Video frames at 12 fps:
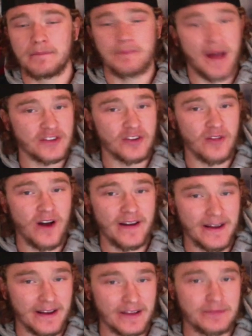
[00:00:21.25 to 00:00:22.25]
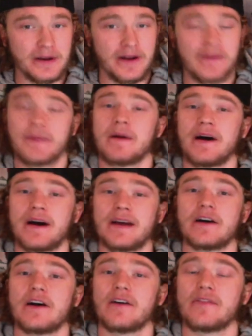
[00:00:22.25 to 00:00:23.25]
Patrik Laine has been on the mind
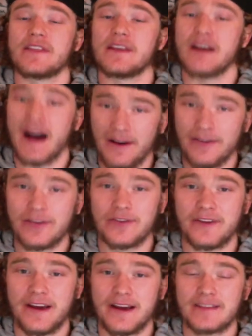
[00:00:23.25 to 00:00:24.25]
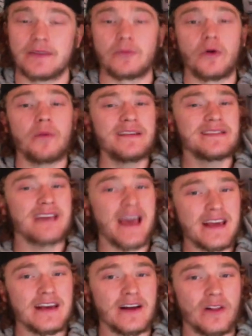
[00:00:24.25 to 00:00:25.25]
of the Islander fans, and we'll be
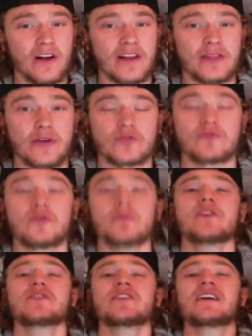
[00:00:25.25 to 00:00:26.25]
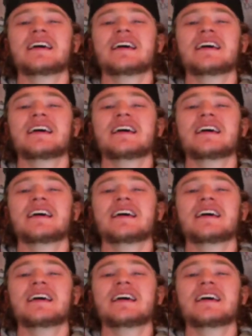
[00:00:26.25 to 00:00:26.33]
taking a look at those rumors